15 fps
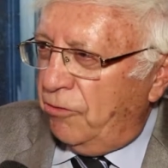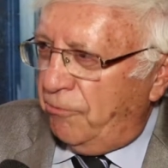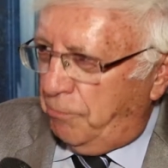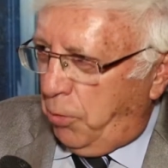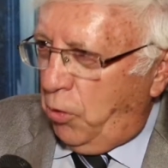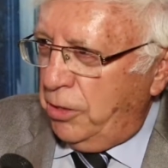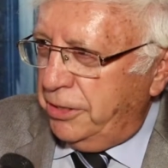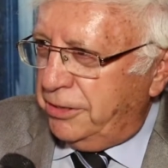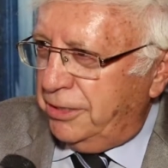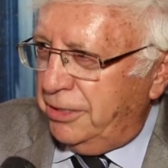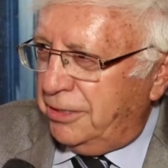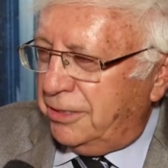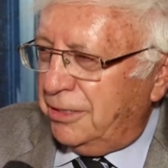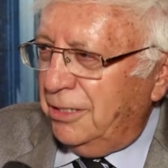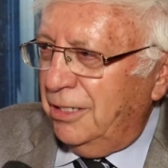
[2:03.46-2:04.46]
of
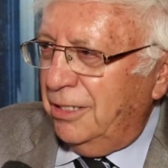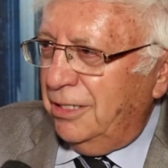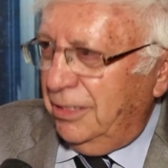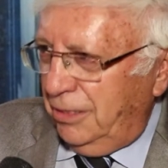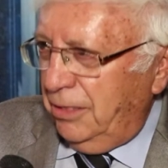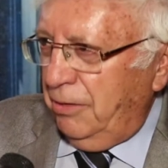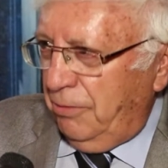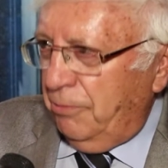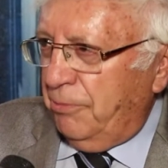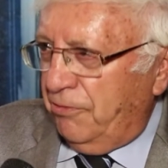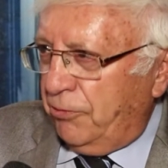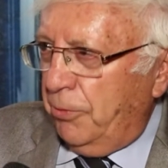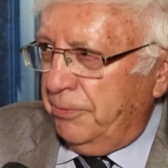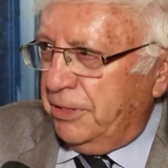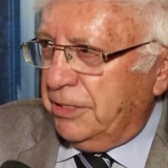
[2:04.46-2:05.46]
policies
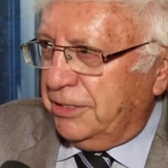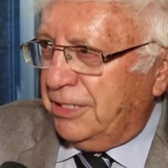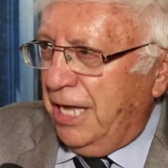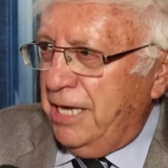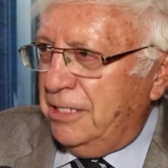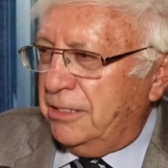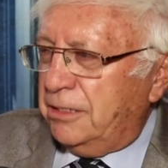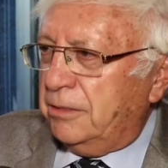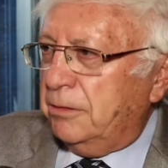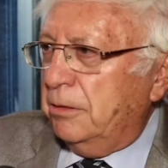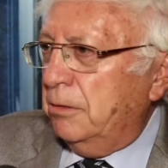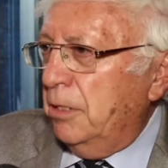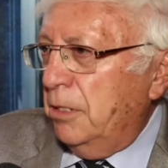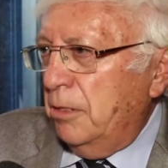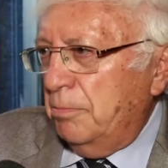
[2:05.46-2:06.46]
from the states,
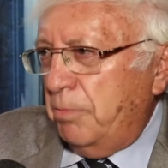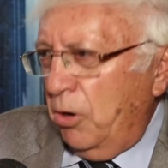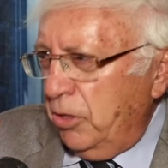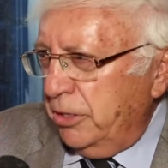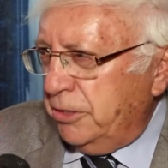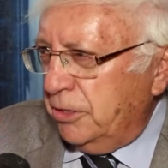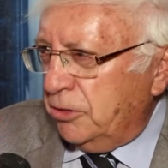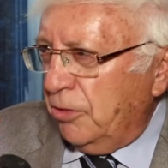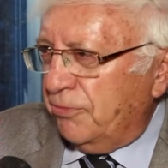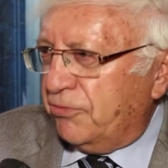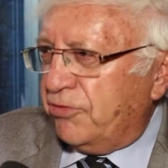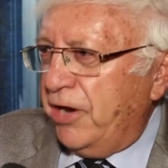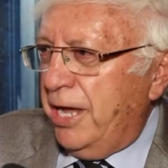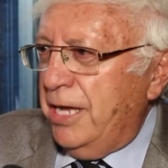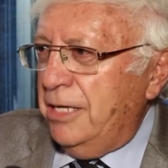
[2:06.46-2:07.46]
policies of
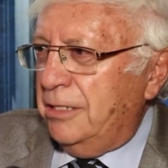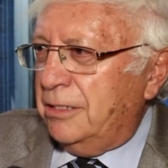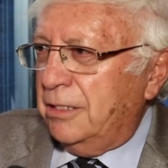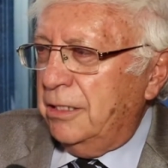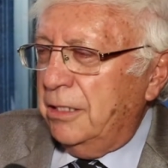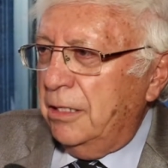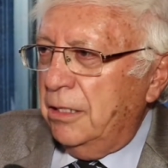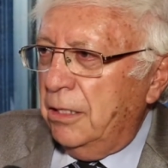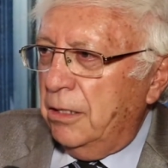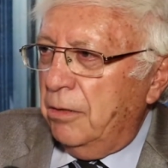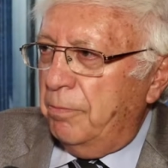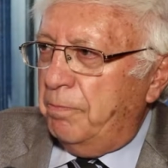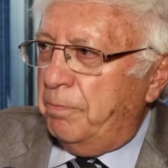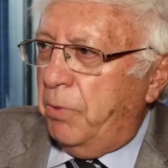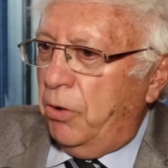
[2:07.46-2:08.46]
trade,
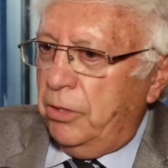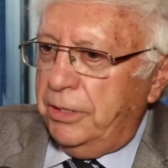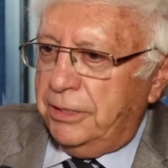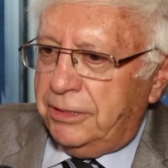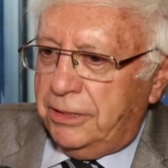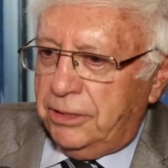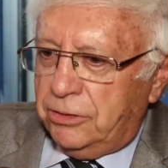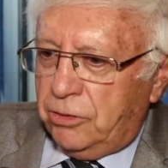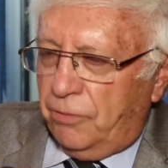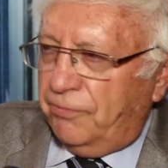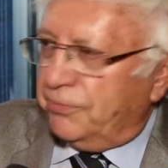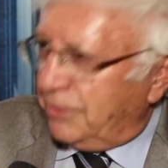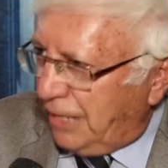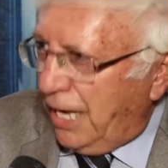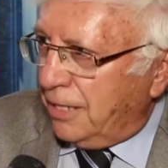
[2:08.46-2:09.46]
policies
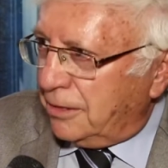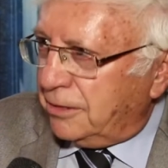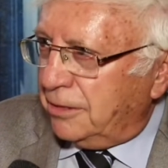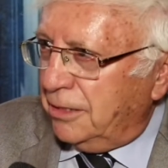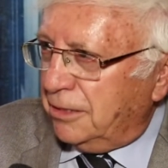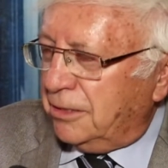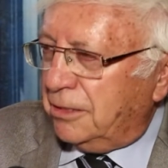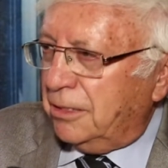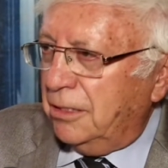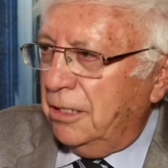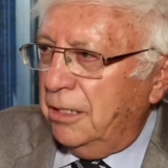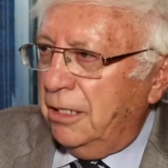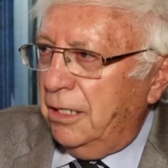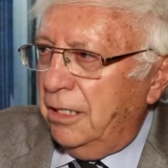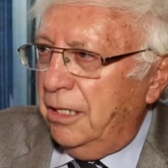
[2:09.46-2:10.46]
of taxes,
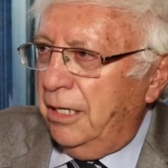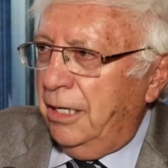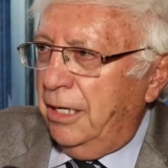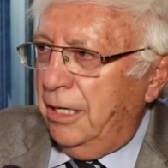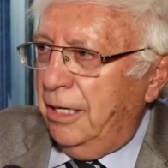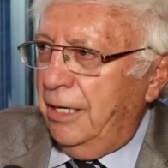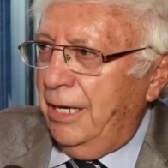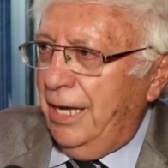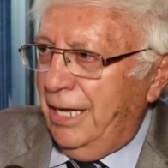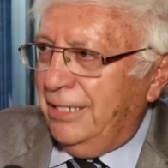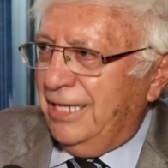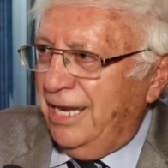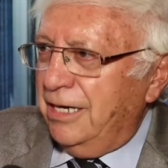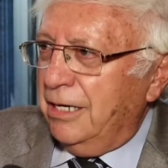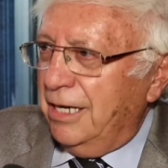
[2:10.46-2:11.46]
and
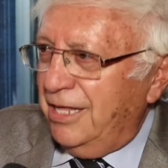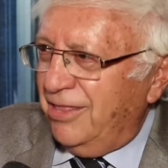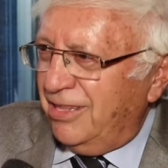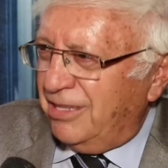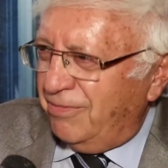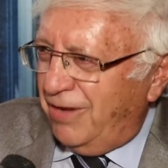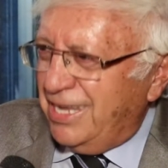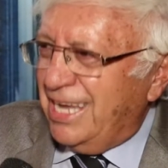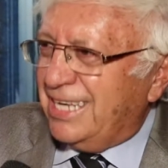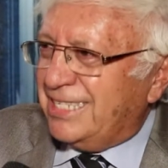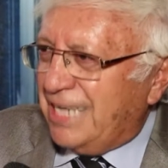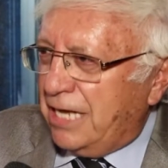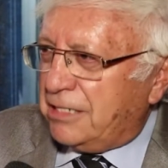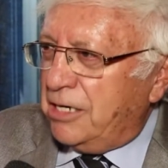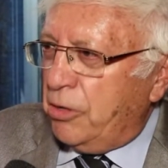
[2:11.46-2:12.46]
then identify
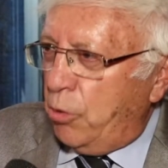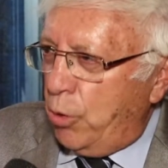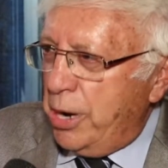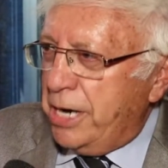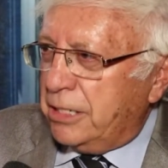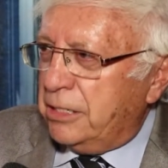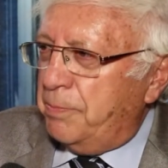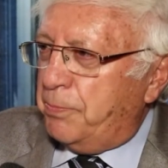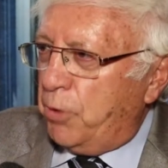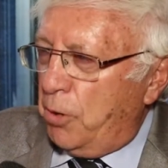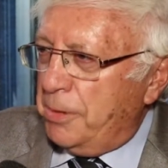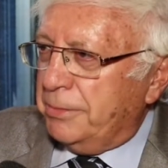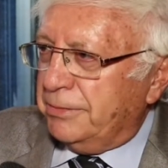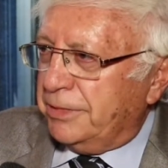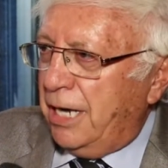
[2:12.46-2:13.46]
exactly where the
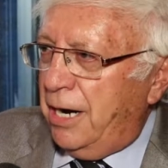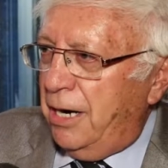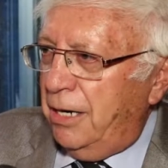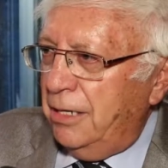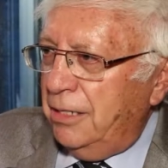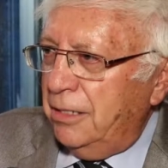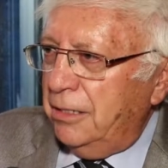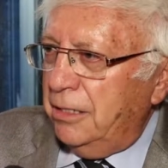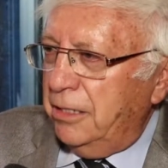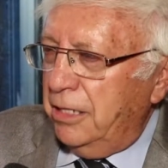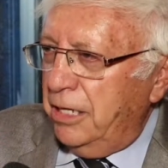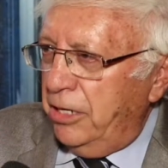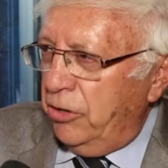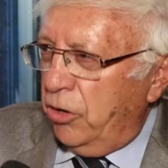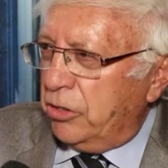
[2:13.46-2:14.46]
problems are
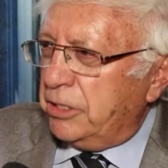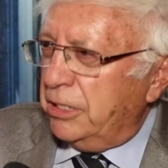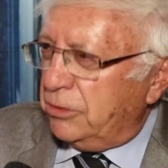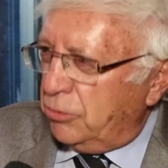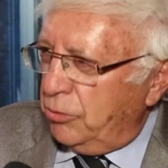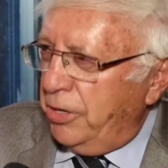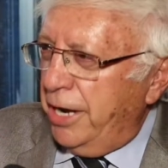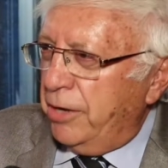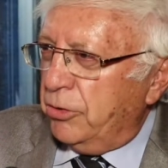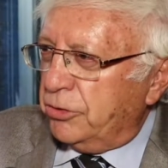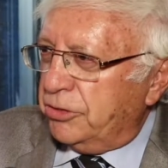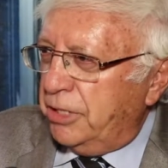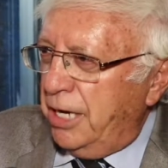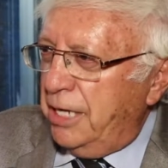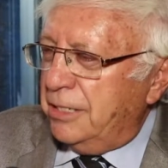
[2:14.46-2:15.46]
in order to
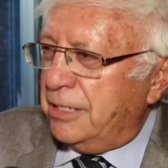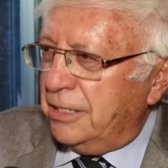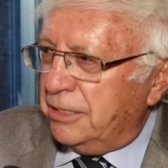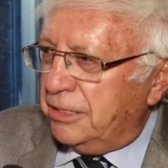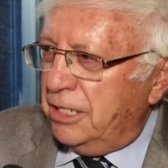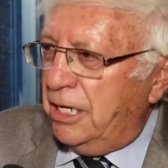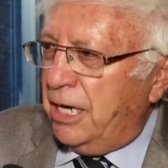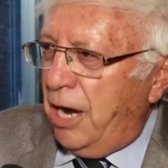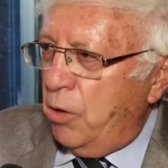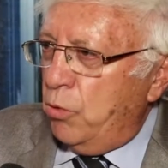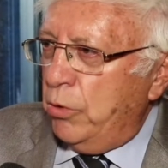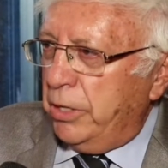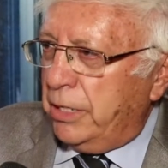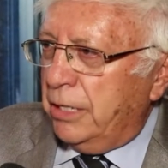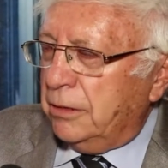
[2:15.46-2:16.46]
negotiate and see how
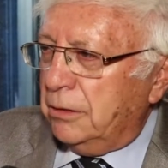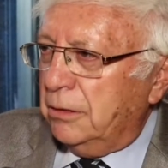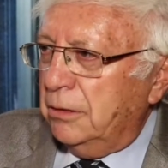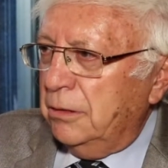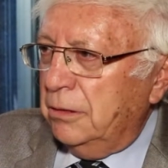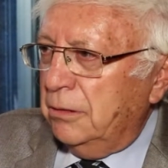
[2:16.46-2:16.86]
we can